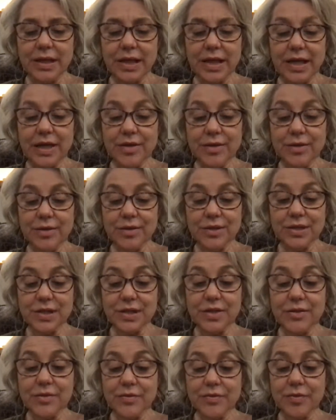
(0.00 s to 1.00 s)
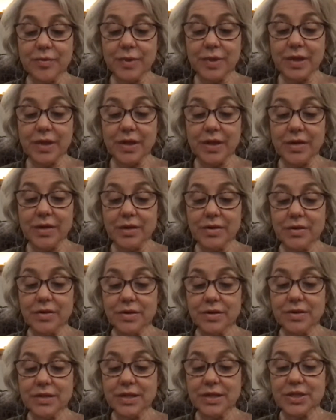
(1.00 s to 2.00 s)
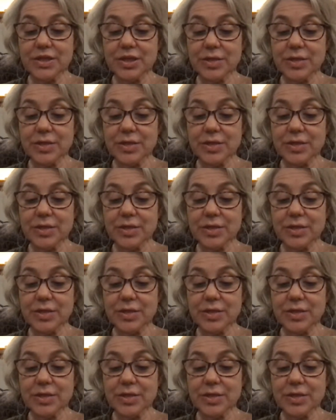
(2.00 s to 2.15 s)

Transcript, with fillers: It looks little from here, said